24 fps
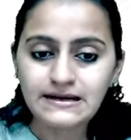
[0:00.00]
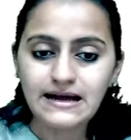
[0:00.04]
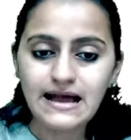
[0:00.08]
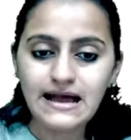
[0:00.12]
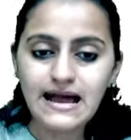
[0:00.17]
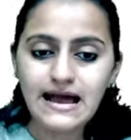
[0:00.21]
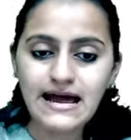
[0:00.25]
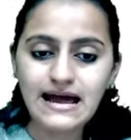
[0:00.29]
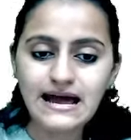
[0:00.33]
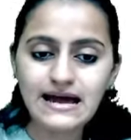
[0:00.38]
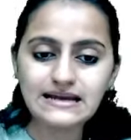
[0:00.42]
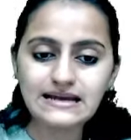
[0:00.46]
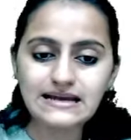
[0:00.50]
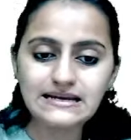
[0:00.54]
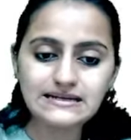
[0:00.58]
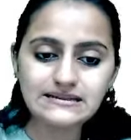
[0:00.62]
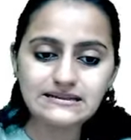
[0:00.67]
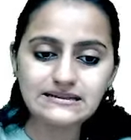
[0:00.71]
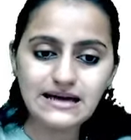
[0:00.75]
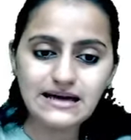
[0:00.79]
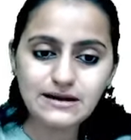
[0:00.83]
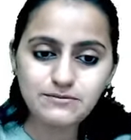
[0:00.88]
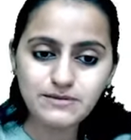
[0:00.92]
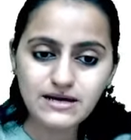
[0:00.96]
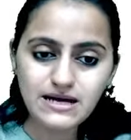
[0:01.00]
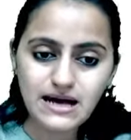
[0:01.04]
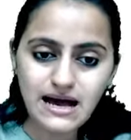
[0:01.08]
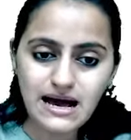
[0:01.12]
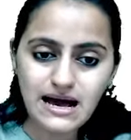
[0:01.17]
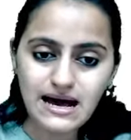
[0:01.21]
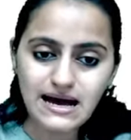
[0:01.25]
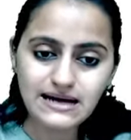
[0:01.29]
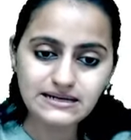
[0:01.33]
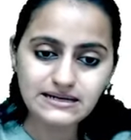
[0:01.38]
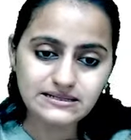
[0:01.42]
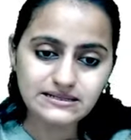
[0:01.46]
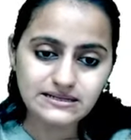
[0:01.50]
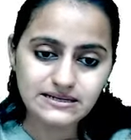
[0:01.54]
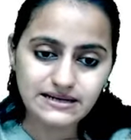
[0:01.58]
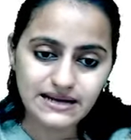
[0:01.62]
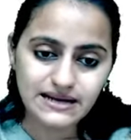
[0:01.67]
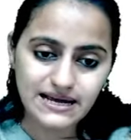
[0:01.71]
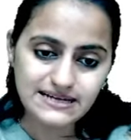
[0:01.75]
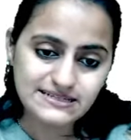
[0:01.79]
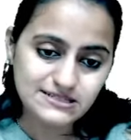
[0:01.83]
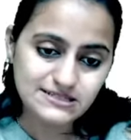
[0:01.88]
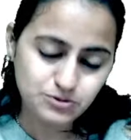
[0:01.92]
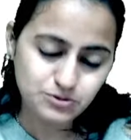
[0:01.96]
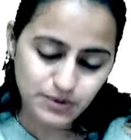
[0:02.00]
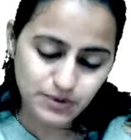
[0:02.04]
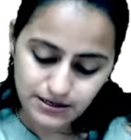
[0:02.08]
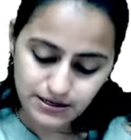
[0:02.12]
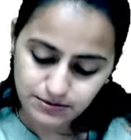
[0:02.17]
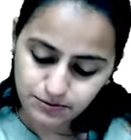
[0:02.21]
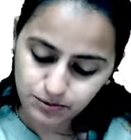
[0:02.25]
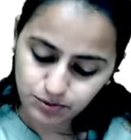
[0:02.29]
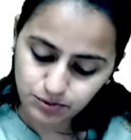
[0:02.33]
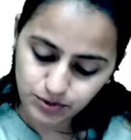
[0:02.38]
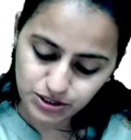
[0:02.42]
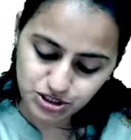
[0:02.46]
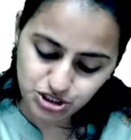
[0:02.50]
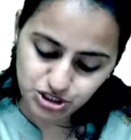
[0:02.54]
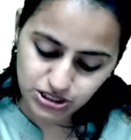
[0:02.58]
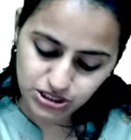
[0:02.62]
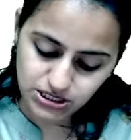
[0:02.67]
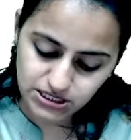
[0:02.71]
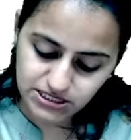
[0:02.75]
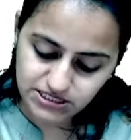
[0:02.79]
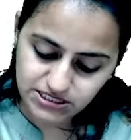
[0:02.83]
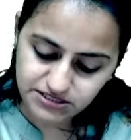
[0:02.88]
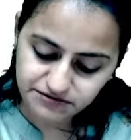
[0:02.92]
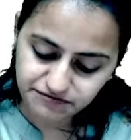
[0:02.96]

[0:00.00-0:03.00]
And then we had the next one, which is